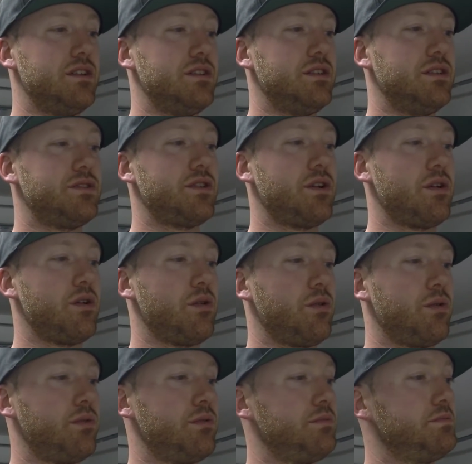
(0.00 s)
So
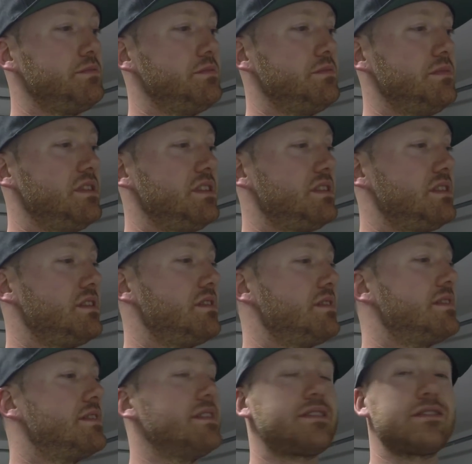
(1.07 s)

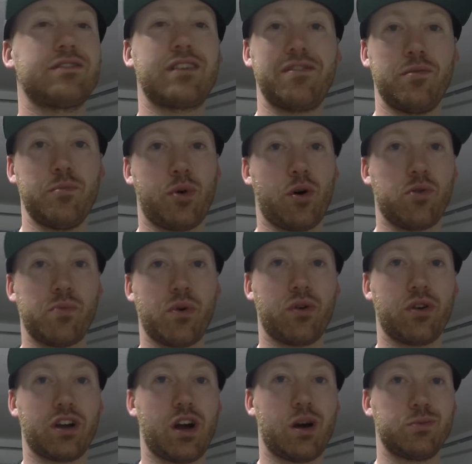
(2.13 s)
this 11-pole motor
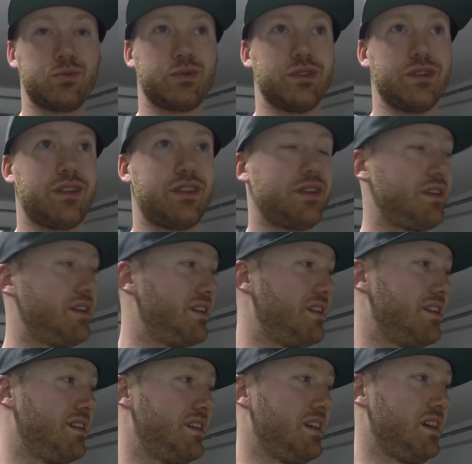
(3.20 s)
comes with,
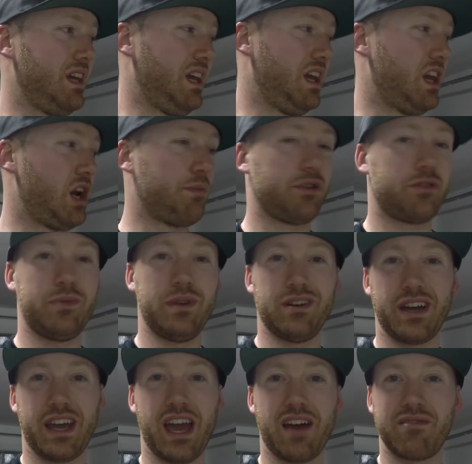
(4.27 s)
it'd almost be
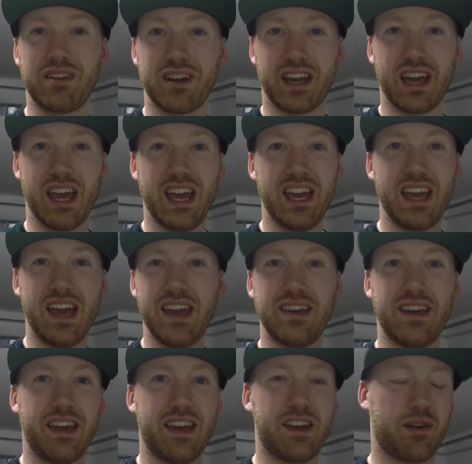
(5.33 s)
like having like an A8
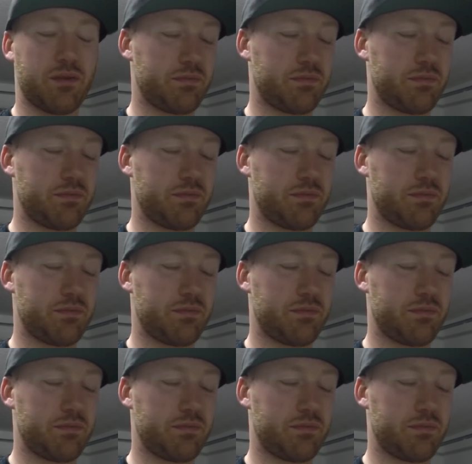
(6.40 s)
cam.